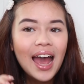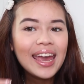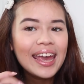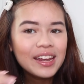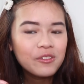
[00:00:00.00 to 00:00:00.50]
I
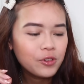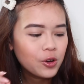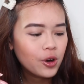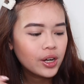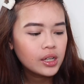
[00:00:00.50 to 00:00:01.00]
hate
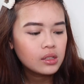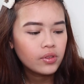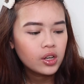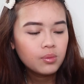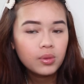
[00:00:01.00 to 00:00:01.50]
recording this
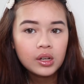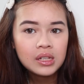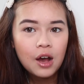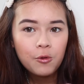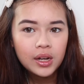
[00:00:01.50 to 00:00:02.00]
video
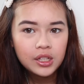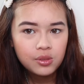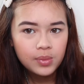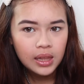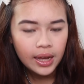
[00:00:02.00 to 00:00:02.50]
because I want it
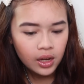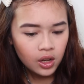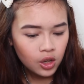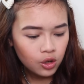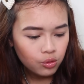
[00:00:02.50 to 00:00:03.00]
to be like
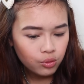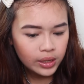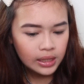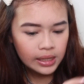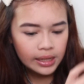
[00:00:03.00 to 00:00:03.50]

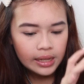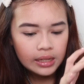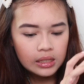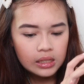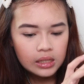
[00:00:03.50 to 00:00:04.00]
really in